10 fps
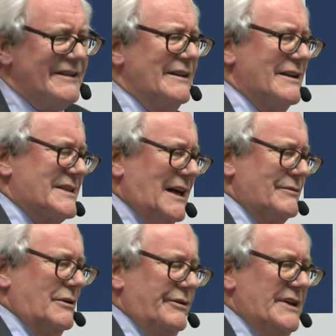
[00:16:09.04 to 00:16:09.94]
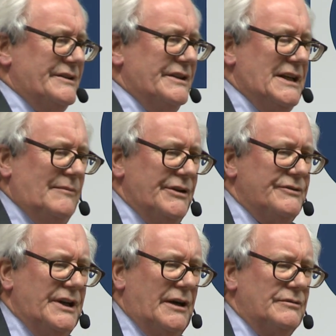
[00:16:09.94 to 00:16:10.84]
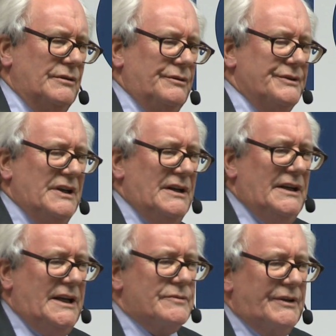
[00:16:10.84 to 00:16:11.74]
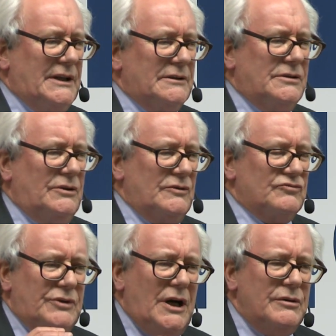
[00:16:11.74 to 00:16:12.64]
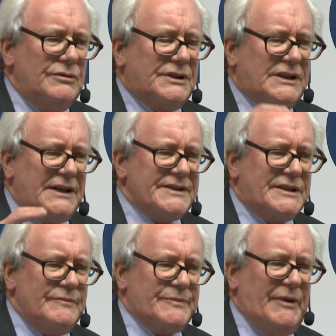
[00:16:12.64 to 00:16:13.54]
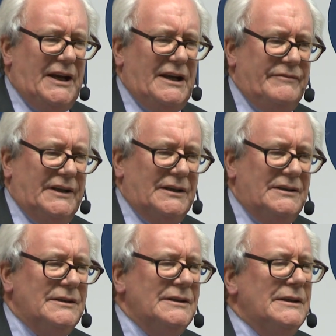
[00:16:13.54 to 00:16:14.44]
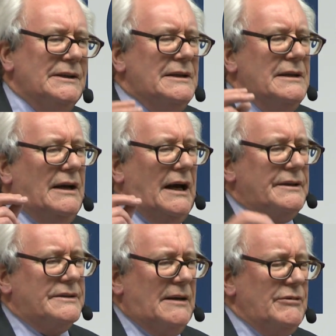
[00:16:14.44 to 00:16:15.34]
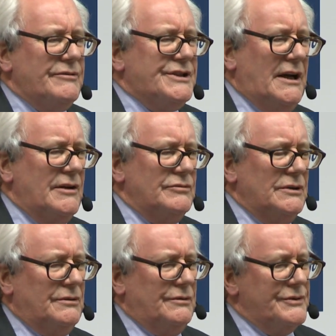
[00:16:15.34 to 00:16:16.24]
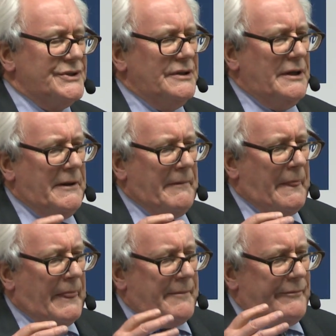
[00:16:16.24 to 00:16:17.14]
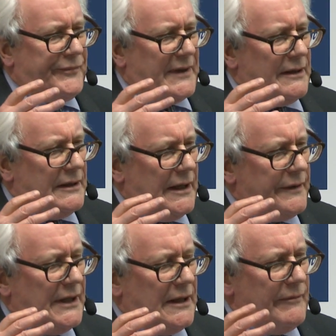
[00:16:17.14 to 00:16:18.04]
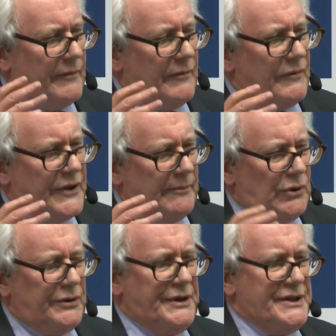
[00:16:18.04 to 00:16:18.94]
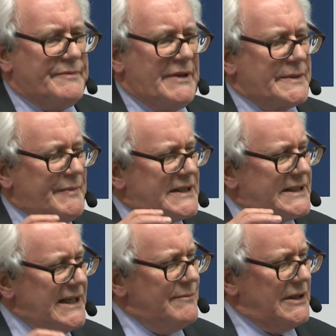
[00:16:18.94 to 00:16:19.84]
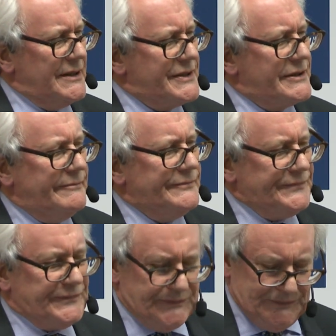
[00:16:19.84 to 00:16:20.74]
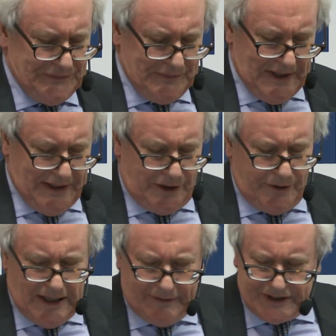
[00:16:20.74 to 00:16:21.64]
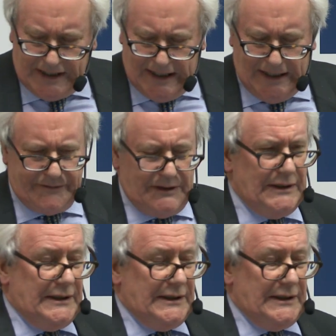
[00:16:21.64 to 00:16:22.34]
thing that's outlawed under WTO rules is what I'll call rogue customs behavior. Under WTO rules, the borders must be seamless. You have to have